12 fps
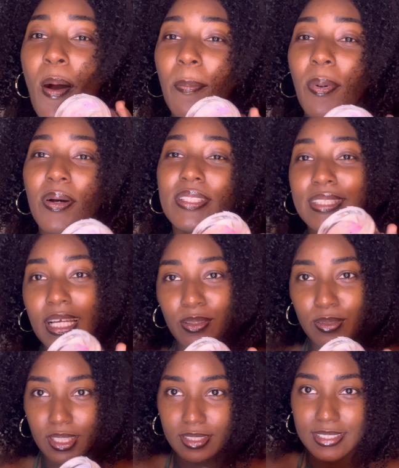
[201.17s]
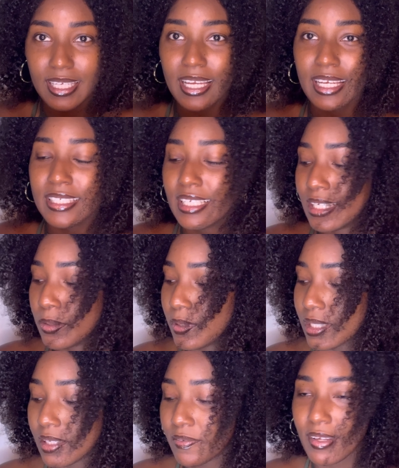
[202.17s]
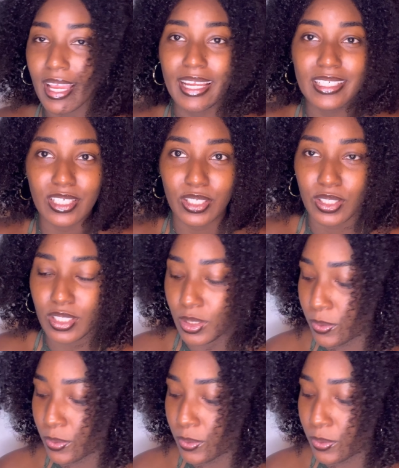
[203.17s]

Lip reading: but 10 out of 10, it will give you any curl you